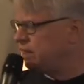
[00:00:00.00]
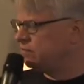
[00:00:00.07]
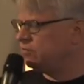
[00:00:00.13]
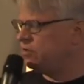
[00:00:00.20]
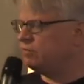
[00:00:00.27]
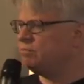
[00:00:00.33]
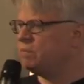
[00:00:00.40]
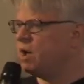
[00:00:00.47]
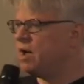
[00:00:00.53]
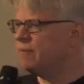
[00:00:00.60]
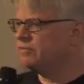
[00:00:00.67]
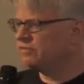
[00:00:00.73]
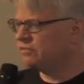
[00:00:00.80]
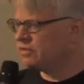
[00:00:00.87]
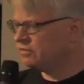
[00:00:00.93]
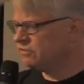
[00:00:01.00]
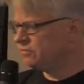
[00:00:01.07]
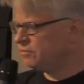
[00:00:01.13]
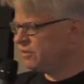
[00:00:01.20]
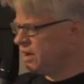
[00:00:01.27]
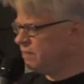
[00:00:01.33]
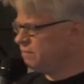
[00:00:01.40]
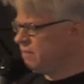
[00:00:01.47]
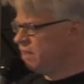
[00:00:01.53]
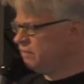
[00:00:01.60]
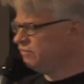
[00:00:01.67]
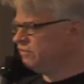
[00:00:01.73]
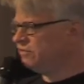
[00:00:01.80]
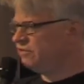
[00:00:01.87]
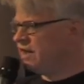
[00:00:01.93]
and when Pop starts spraying
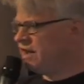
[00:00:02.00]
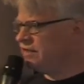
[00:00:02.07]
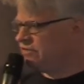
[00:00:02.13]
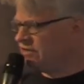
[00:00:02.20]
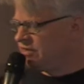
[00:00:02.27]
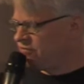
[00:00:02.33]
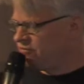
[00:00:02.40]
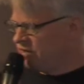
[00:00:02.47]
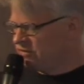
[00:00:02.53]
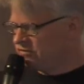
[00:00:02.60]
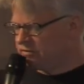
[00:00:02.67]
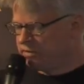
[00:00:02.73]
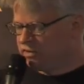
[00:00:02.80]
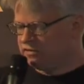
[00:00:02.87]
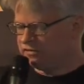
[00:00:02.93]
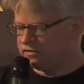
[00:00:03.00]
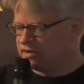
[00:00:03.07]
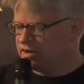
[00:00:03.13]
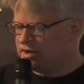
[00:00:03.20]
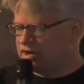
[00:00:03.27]
pesticides on the vegetables,